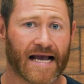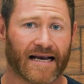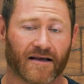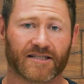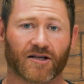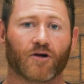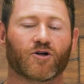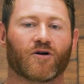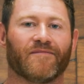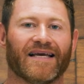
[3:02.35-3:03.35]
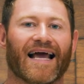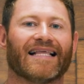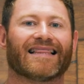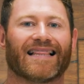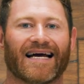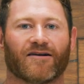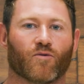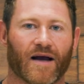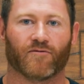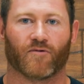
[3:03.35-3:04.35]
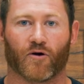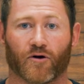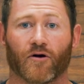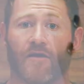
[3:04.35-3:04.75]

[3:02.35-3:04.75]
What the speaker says: Now, this is also going to be a lighter weight rotor